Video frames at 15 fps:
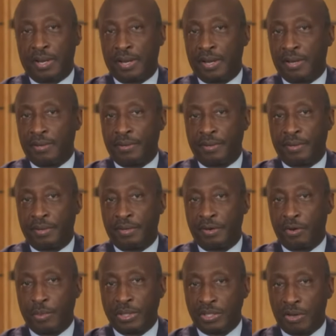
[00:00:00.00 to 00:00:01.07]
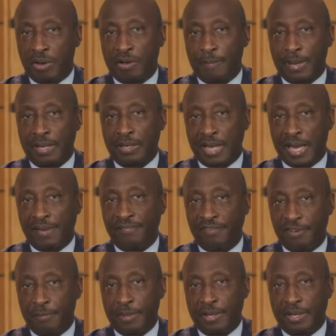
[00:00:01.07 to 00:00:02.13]
And, you know, we talk about life,
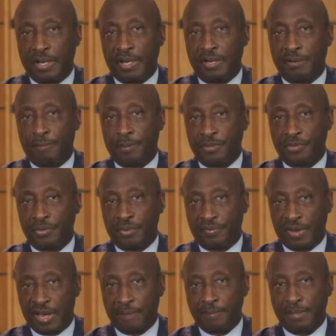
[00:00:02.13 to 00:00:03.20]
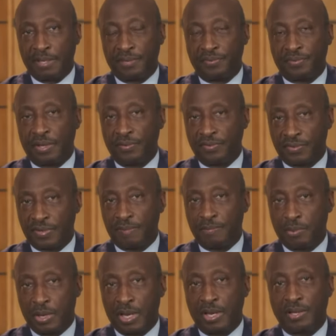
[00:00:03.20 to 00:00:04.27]
liberty, and the pursuit of happiness. In
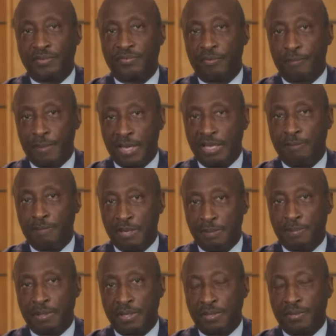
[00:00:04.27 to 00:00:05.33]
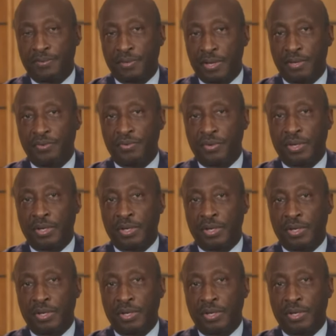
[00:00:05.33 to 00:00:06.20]
some ways, for many people in this country,